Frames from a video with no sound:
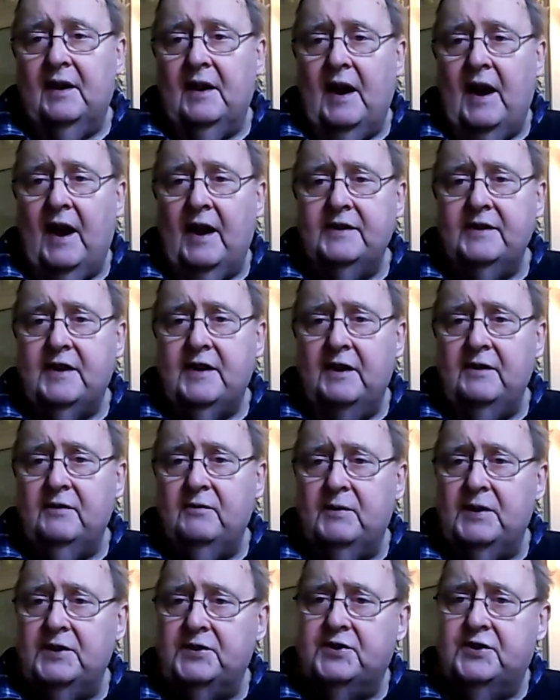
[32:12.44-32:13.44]
I don't
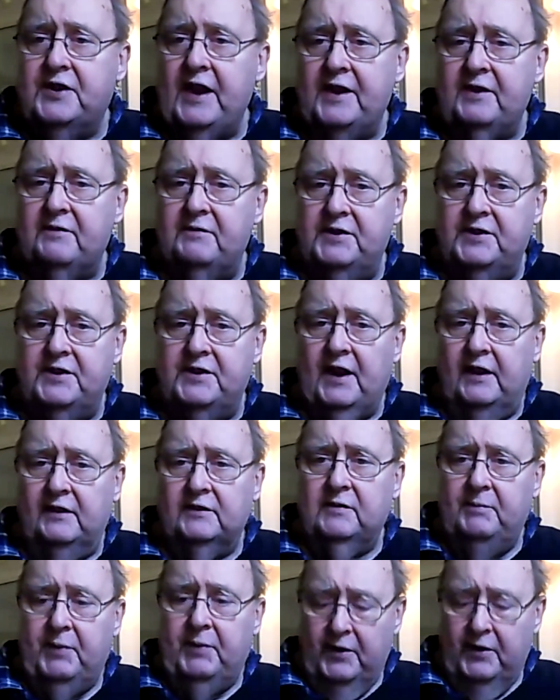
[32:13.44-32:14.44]
wish that
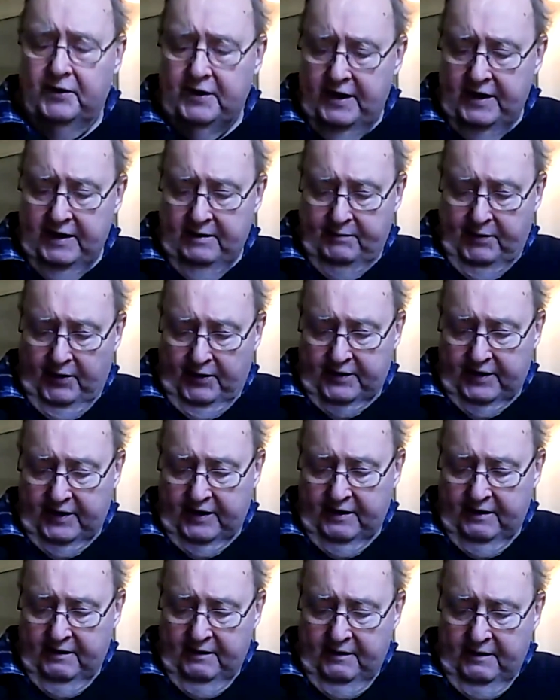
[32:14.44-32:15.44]
result upon anybody.
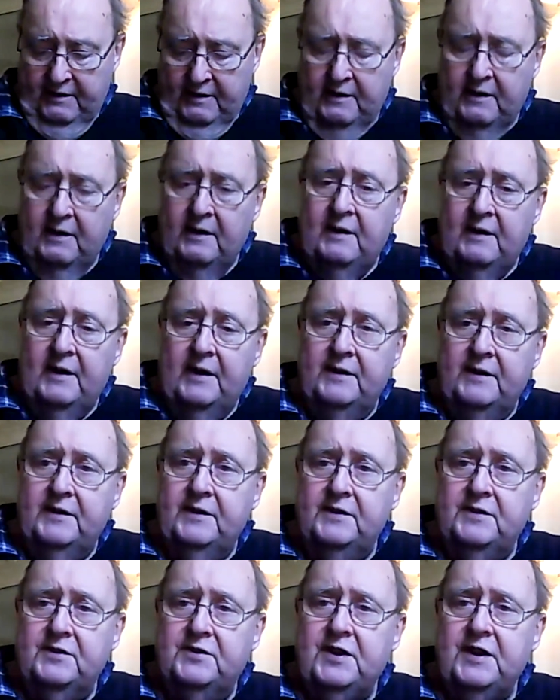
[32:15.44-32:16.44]

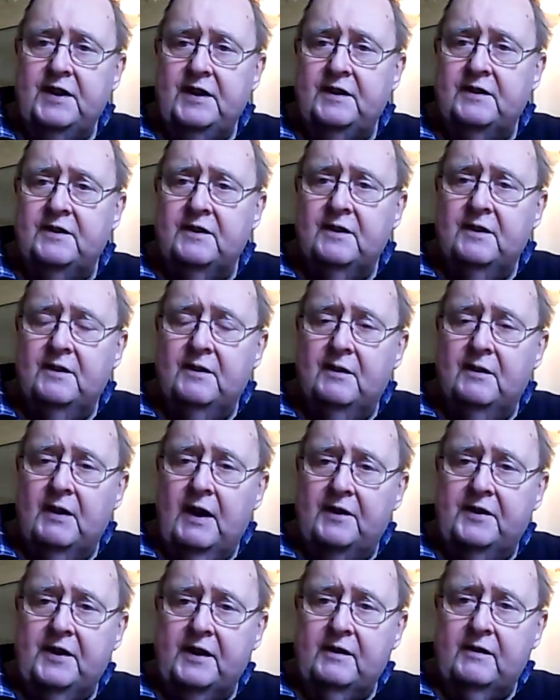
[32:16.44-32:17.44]
Indeed,
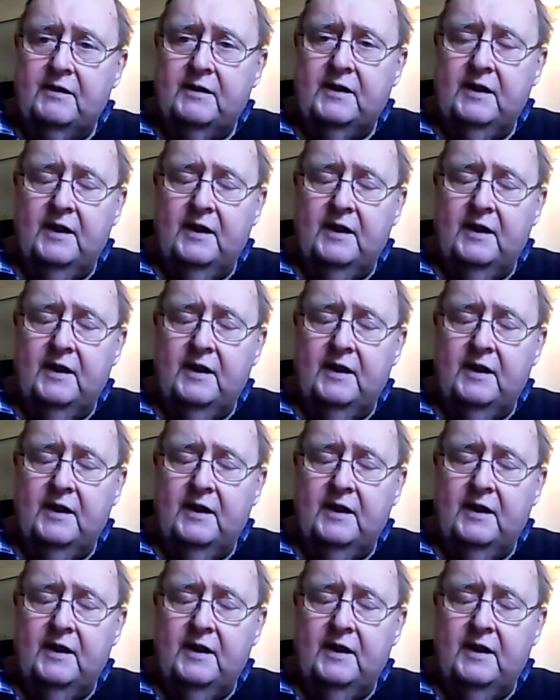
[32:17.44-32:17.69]
I think